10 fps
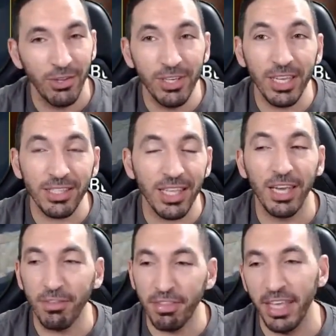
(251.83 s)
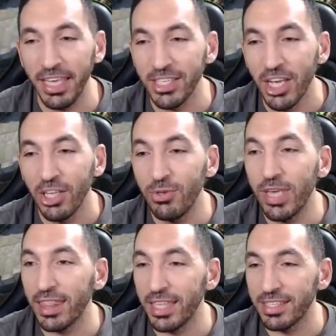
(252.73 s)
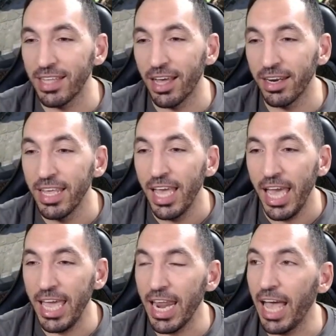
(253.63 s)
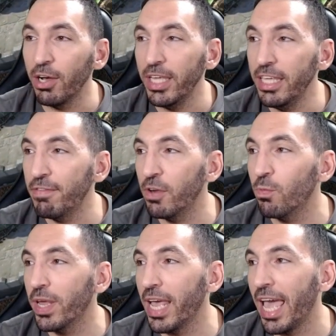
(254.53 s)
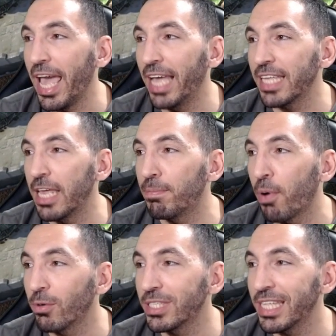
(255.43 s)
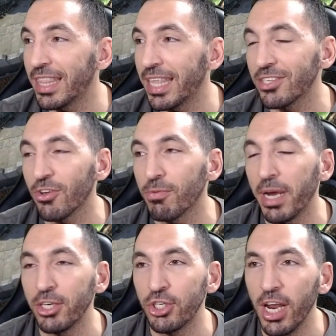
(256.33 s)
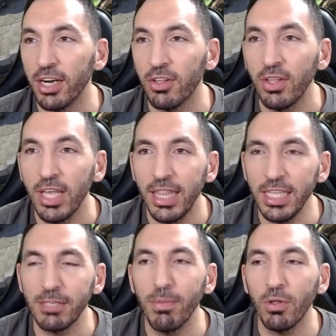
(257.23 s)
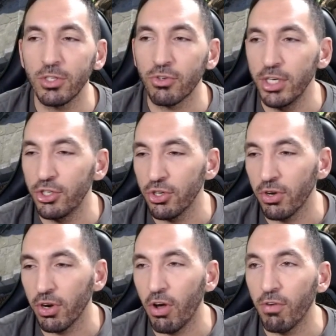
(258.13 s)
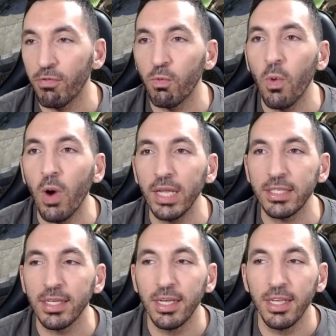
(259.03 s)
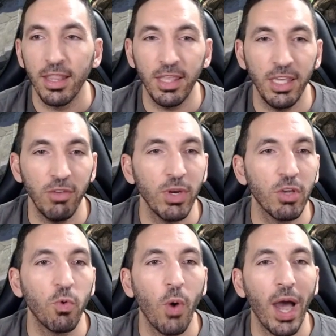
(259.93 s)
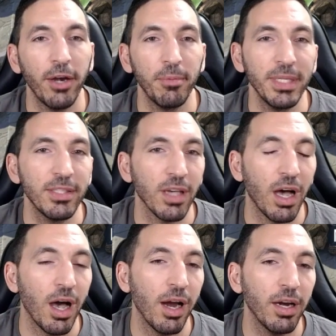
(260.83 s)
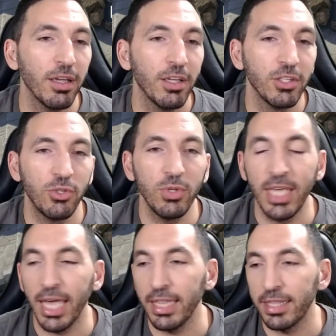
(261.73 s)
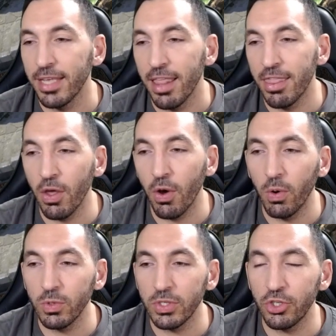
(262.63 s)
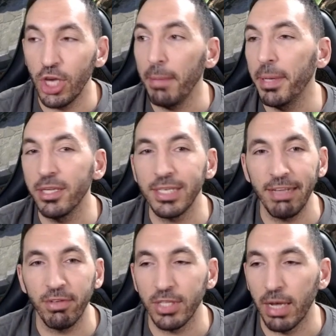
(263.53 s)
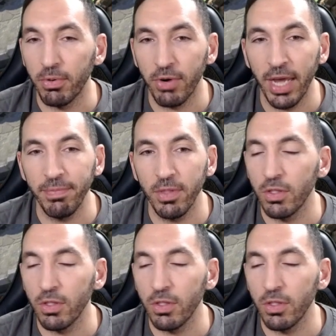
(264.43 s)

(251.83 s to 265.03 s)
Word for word: You need a ton of things to get this done. And I even went ahead and posted this on my channel, this small screenshot of what the requirements are to get those champions leveled up, right?